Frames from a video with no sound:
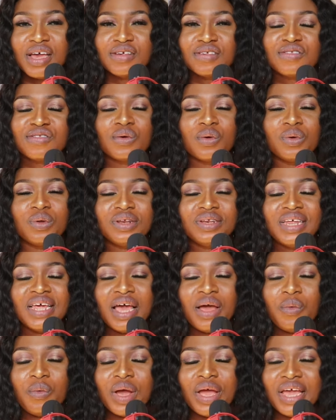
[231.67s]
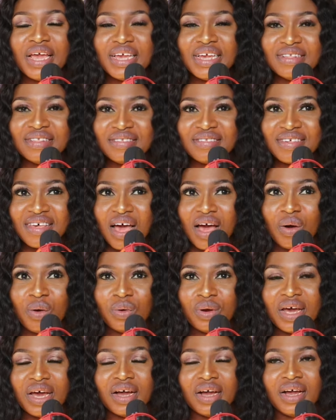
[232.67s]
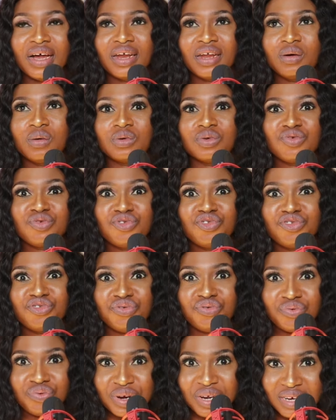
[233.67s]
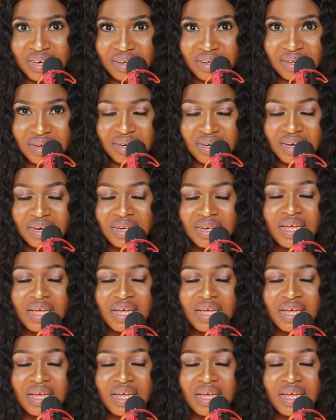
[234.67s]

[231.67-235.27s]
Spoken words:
So they were in town and Ghana was trending.